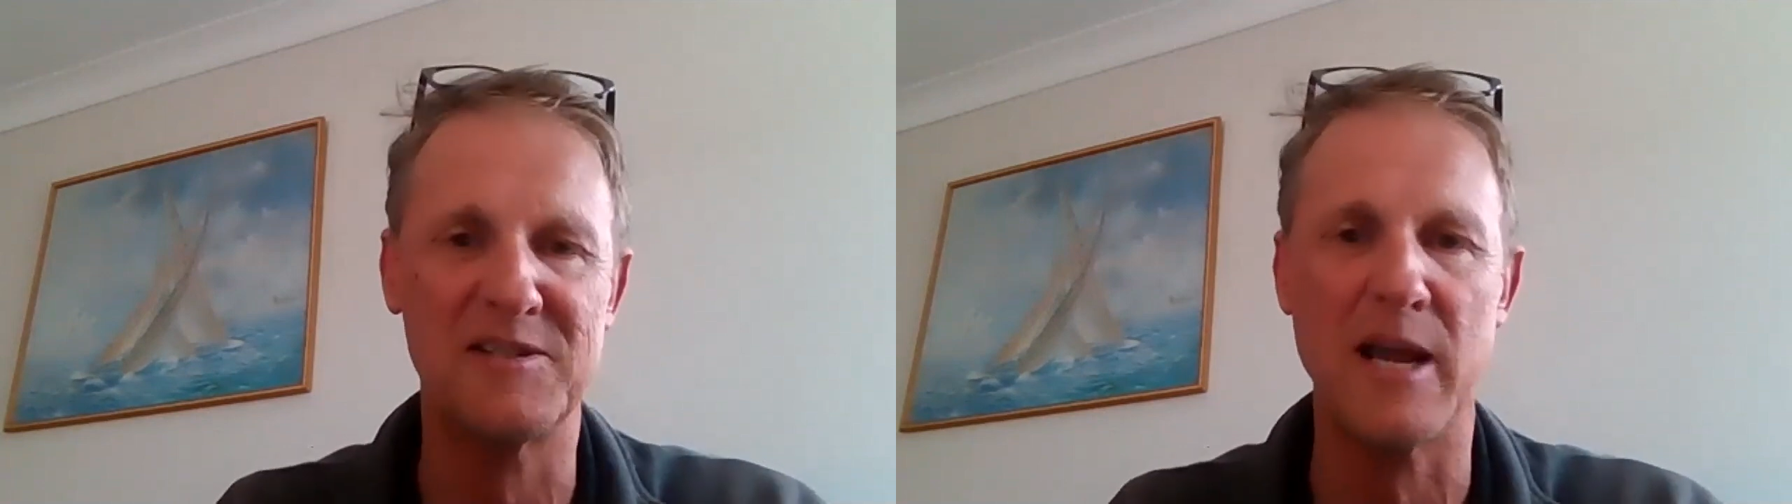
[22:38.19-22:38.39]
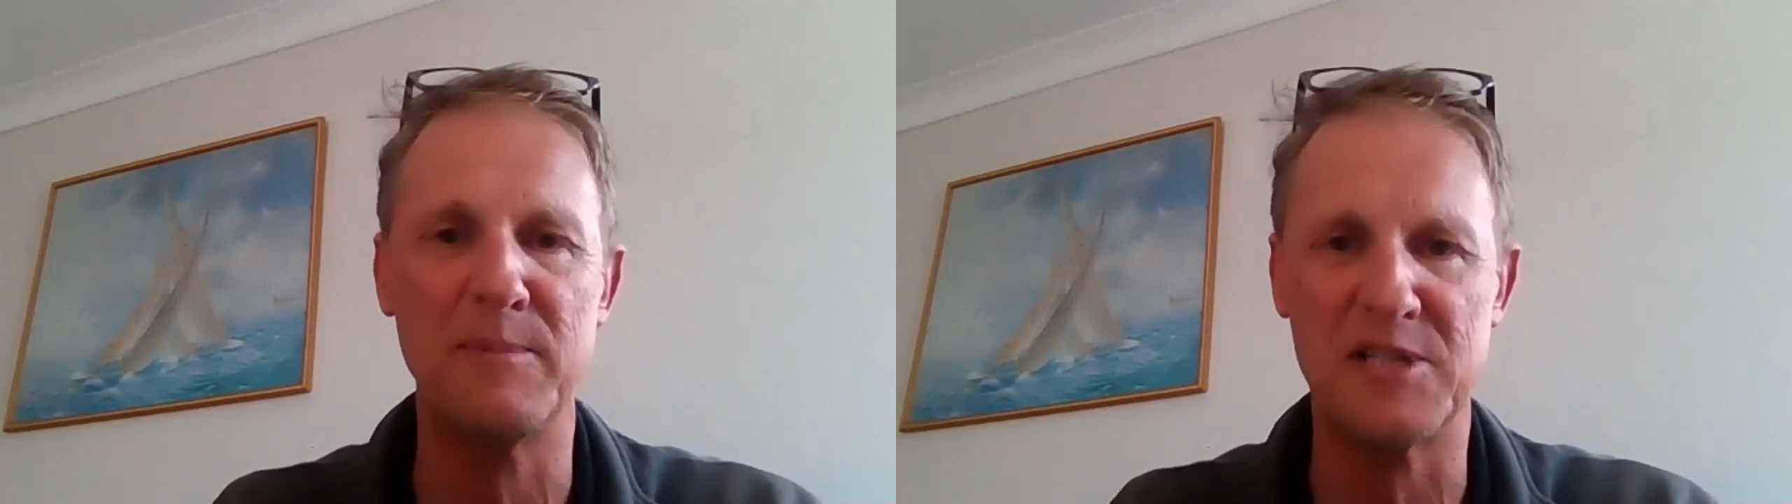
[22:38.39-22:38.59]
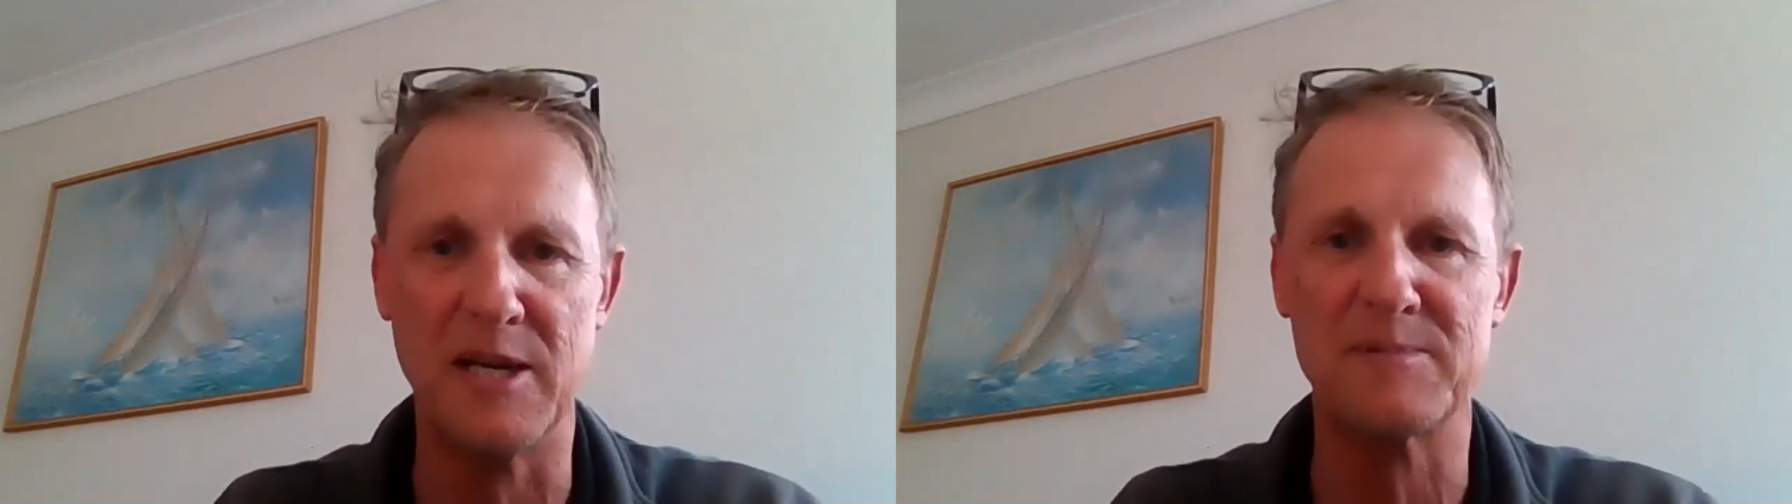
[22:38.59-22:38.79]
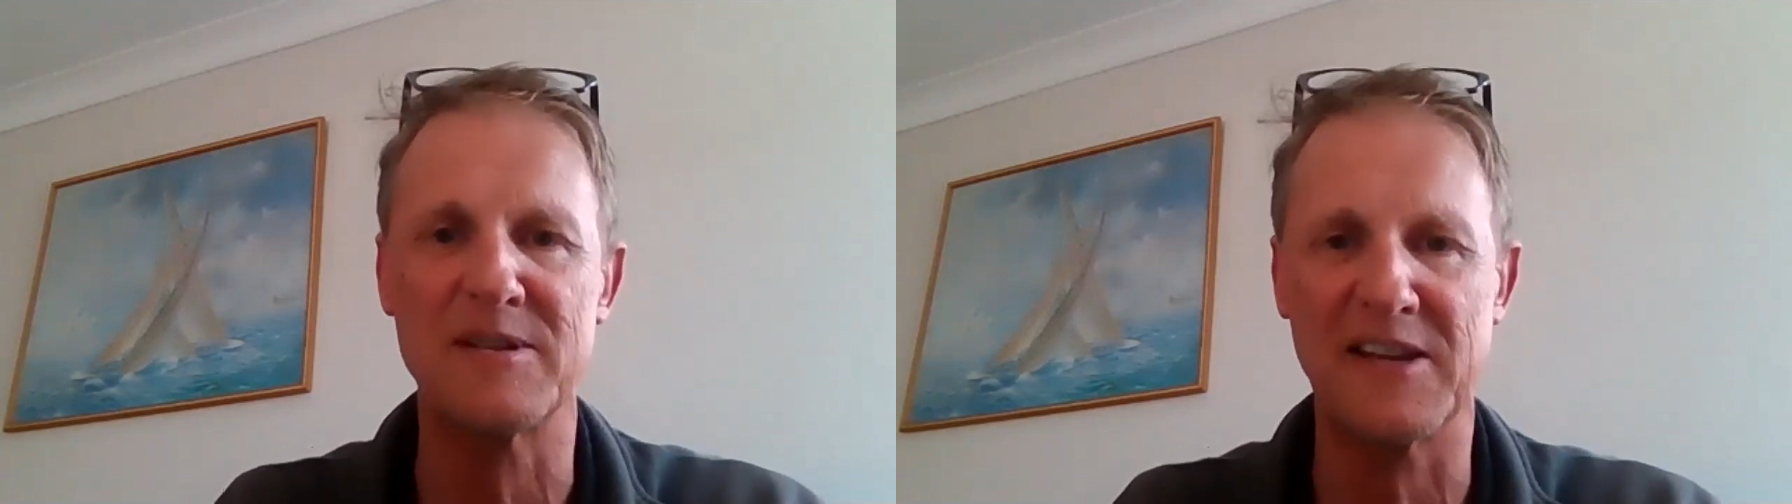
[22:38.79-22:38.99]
championships and